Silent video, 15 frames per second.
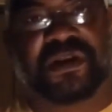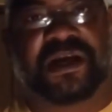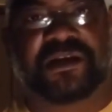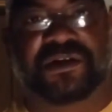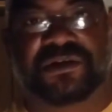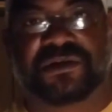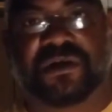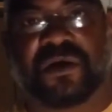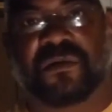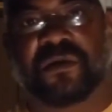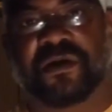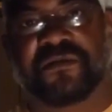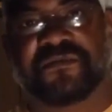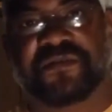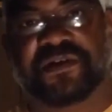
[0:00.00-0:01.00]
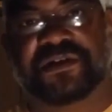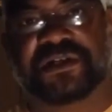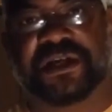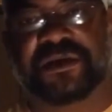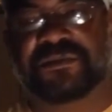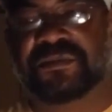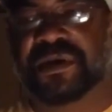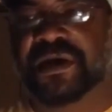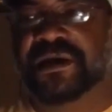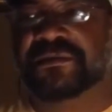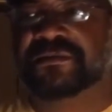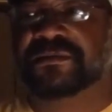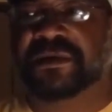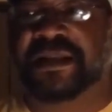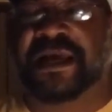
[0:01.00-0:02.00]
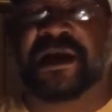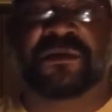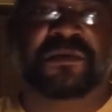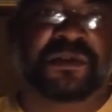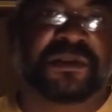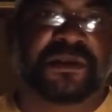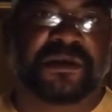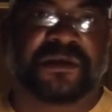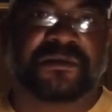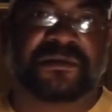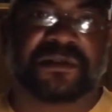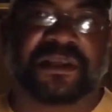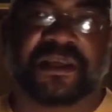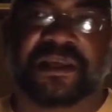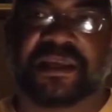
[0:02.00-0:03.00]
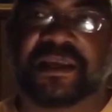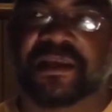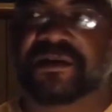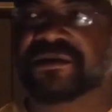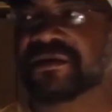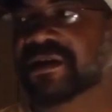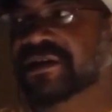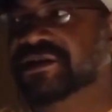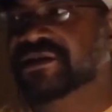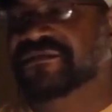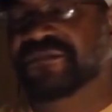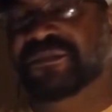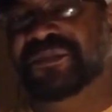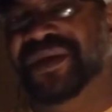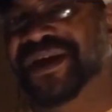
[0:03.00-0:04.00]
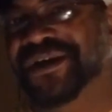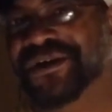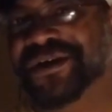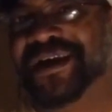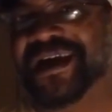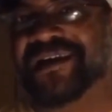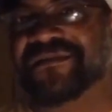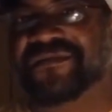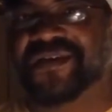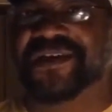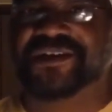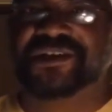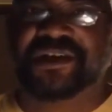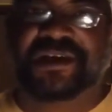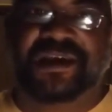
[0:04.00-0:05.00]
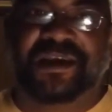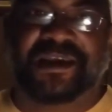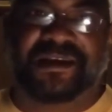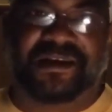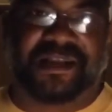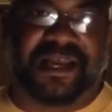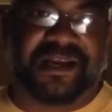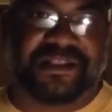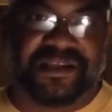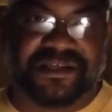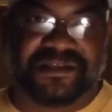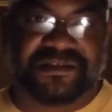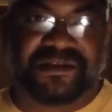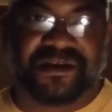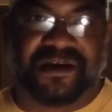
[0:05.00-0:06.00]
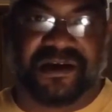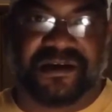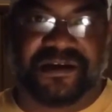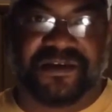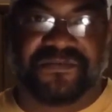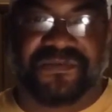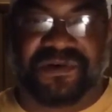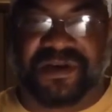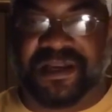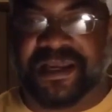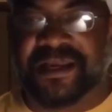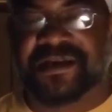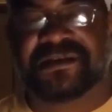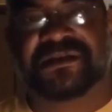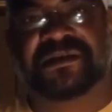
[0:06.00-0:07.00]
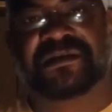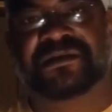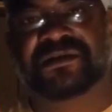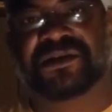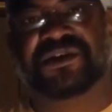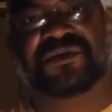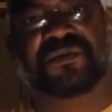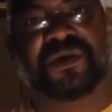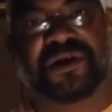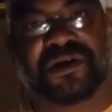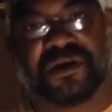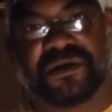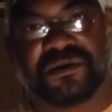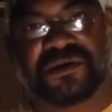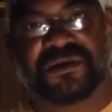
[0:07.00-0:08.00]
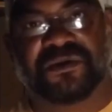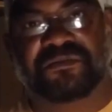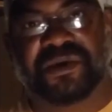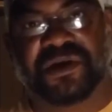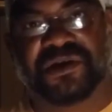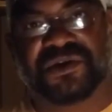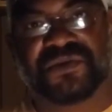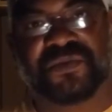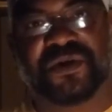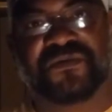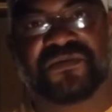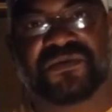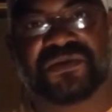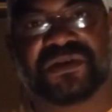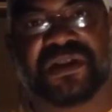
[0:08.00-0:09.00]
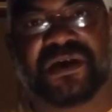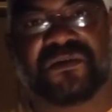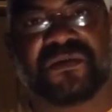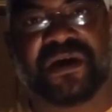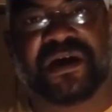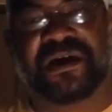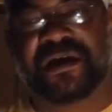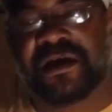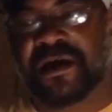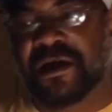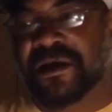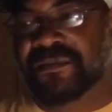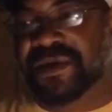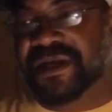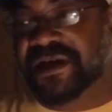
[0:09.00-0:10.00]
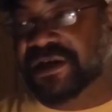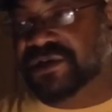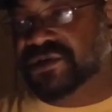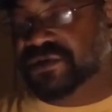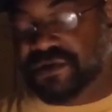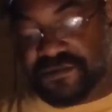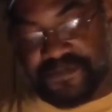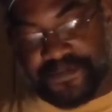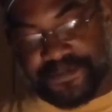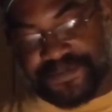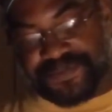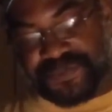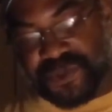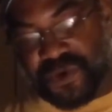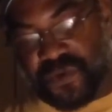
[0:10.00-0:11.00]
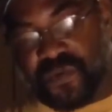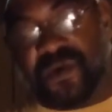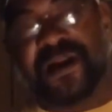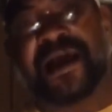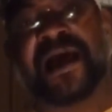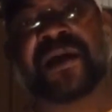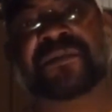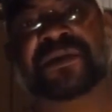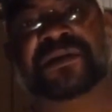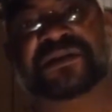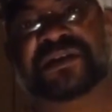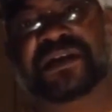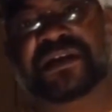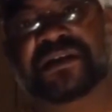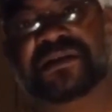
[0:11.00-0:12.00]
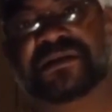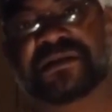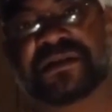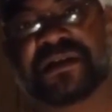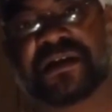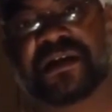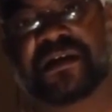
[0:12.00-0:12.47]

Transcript: a lot of your saltwater fishing. But now with the, the introduction of bigger catfish in a lot of these uh, different lakes, so you want to go to a bigger swivel so that way, because what happens is